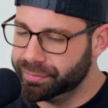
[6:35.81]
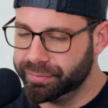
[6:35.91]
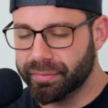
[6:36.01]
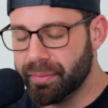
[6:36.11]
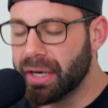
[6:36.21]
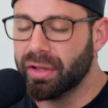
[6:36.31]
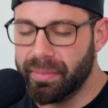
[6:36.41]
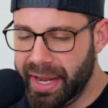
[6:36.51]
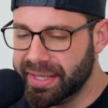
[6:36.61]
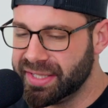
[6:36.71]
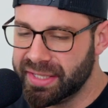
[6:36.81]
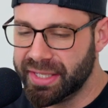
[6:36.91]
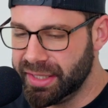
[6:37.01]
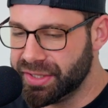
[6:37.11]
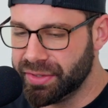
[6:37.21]
Marilyn Manson
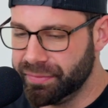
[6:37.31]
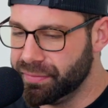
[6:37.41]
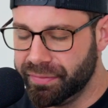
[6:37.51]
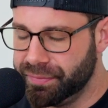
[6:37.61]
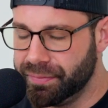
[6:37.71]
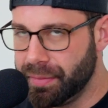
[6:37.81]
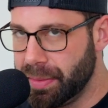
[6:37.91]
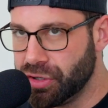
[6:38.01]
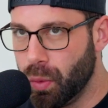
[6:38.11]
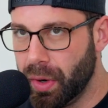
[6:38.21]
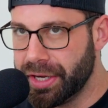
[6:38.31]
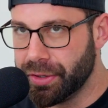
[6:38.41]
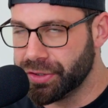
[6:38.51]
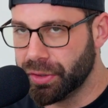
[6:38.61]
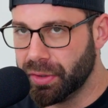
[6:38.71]
said this maybe 20
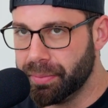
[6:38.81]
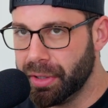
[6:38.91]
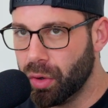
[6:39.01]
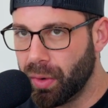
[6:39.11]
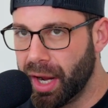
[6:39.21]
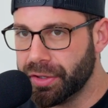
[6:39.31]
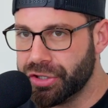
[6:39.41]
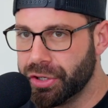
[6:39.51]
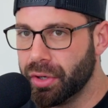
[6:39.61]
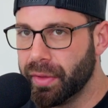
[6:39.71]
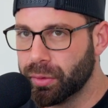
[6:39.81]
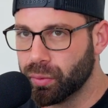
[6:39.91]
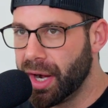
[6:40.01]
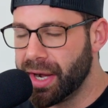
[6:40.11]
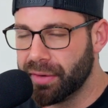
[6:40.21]
years ago on the Bill O'Reilly show, like
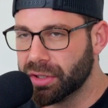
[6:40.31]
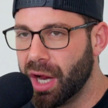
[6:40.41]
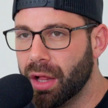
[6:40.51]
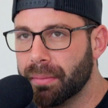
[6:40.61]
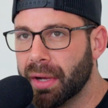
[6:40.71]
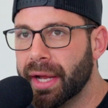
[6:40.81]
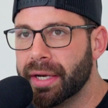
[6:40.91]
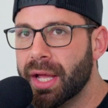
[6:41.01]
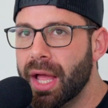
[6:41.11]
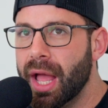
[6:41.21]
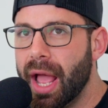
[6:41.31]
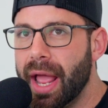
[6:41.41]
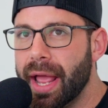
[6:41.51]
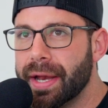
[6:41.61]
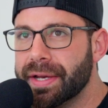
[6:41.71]
right after Columbine.
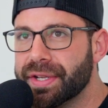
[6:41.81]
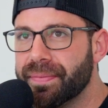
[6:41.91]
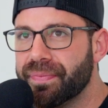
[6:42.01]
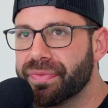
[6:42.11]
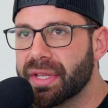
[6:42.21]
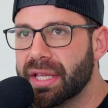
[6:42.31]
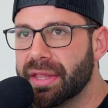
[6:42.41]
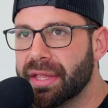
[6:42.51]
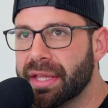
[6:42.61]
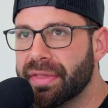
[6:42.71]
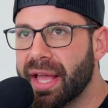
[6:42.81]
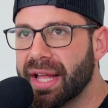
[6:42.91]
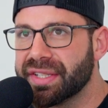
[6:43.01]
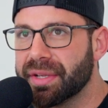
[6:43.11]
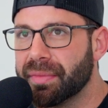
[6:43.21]
And they
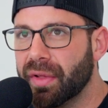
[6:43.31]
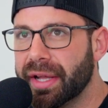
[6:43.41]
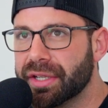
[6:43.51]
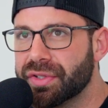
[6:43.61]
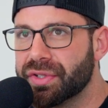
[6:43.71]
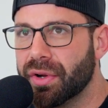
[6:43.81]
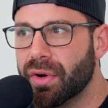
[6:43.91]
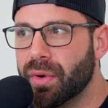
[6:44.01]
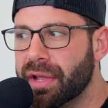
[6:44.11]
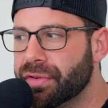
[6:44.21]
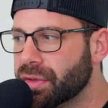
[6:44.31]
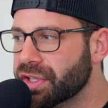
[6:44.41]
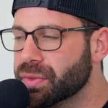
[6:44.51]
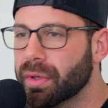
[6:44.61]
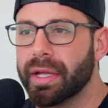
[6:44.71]
asked him, they're like, so if you're
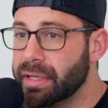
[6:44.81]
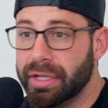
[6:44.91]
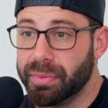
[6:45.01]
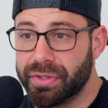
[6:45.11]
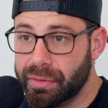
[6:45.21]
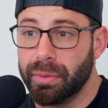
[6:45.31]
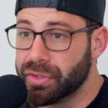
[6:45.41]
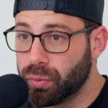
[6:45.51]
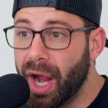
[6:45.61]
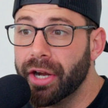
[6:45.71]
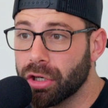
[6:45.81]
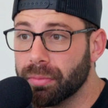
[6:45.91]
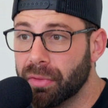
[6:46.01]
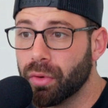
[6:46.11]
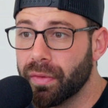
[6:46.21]
this, and he was a writer
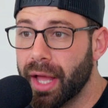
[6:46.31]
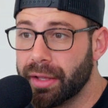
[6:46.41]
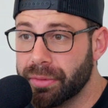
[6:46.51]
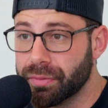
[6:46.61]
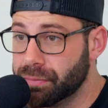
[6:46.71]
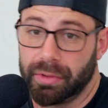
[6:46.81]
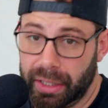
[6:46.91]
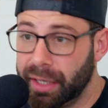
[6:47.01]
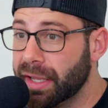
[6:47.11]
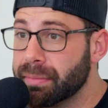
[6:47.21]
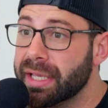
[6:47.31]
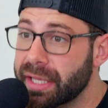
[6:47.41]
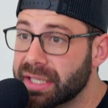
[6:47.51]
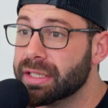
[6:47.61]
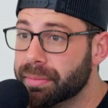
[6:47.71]
before that. He was kind of like me. He
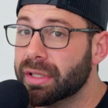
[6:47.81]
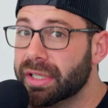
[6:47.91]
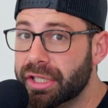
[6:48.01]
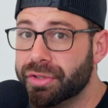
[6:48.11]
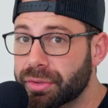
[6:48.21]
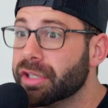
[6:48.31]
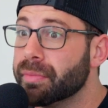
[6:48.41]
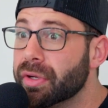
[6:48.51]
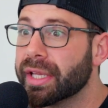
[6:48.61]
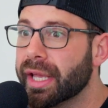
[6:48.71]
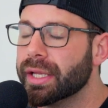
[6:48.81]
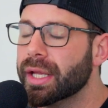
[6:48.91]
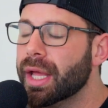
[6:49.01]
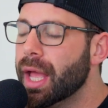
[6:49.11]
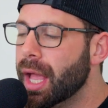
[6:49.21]
has the ability to communicate.
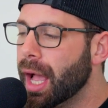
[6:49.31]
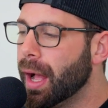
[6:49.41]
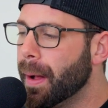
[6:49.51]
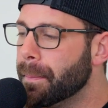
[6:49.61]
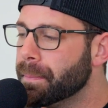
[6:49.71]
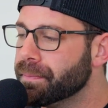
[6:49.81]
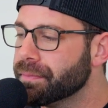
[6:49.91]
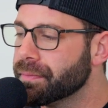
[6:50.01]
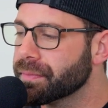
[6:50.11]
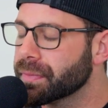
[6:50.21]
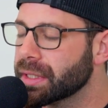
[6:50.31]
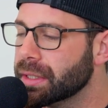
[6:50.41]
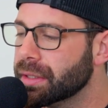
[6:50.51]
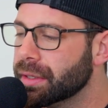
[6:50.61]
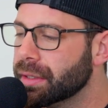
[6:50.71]

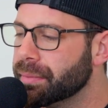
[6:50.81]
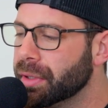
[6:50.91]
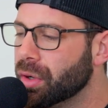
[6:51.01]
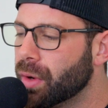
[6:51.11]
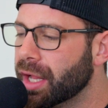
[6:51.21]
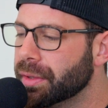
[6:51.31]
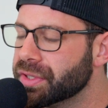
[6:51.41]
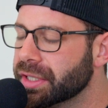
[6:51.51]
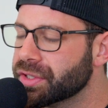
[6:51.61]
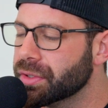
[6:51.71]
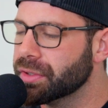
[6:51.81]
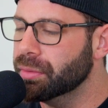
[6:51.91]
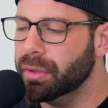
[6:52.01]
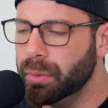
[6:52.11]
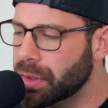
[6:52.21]
Bill O'Reilly was like, so you're
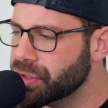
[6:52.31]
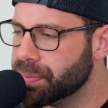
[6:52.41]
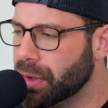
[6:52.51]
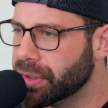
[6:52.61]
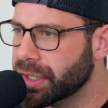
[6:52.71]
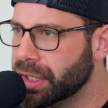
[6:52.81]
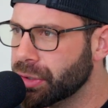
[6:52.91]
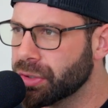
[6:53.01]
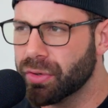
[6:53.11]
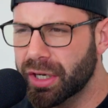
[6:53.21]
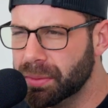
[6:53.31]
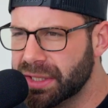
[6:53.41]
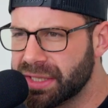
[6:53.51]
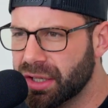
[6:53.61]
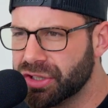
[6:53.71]
really well spoken. You're incredibly
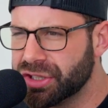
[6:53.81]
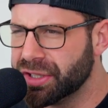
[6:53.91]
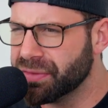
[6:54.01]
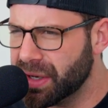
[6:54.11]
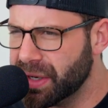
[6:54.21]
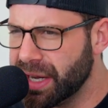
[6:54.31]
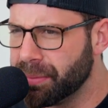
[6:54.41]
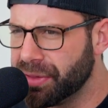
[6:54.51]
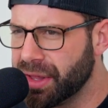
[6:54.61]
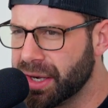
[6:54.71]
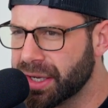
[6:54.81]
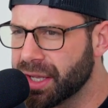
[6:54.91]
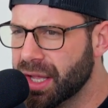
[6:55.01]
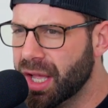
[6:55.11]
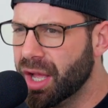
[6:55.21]
intelligent. You're very empathetic.
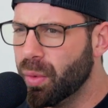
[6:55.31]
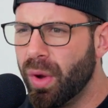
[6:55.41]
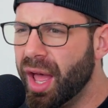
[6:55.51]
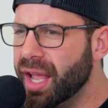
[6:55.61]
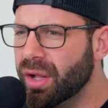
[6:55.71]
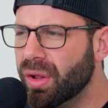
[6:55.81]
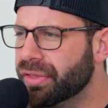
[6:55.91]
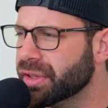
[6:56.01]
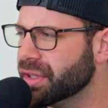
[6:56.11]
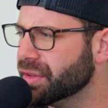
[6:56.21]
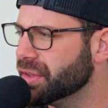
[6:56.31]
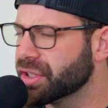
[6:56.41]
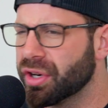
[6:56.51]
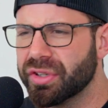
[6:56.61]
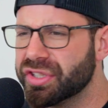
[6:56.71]
Why all the
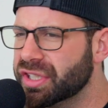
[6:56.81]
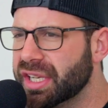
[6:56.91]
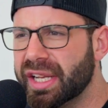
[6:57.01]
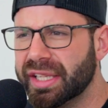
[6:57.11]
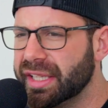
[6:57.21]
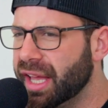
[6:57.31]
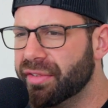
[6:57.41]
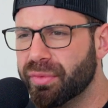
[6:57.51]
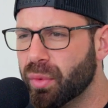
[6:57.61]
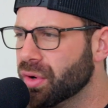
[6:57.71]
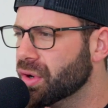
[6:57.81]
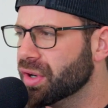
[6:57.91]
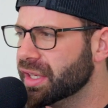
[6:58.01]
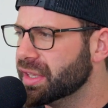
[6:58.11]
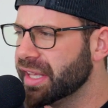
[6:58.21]
cursing and the F
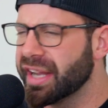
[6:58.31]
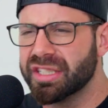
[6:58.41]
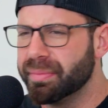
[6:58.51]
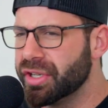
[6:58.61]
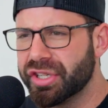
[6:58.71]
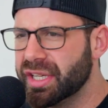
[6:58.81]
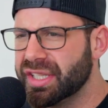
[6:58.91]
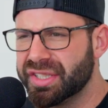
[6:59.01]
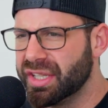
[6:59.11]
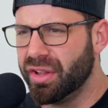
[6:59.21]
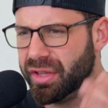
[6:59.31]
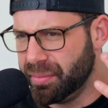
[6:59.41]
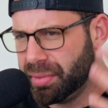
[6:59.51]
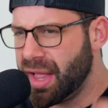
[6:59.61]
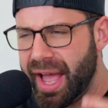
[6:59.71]
word and the exhibitionist and all the
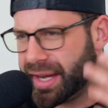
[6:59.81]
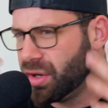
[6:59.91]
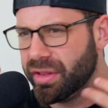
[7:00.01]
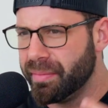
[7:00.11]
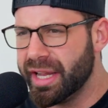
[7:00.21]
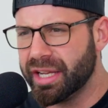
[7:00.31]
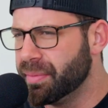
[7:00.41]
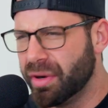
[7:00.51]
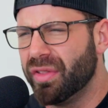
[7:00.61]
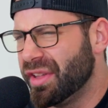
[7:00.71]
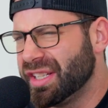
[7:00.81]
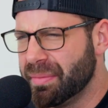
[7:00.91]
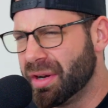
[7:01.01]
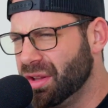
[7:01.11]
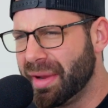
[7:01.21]
black and all the makeup and all the things that
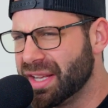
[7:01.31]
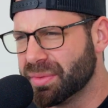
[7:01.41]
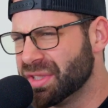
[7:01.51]
Marilyn Manson was